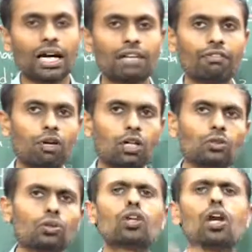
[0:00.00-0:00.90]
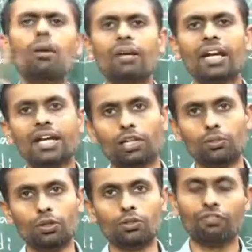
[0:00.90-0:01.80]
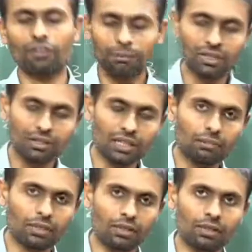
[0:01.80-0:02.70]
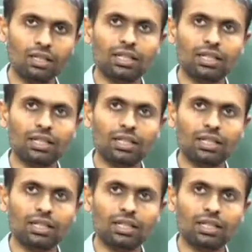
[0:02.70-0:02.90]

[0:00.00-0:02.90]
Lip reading: or if I want to drop an attribute from the table,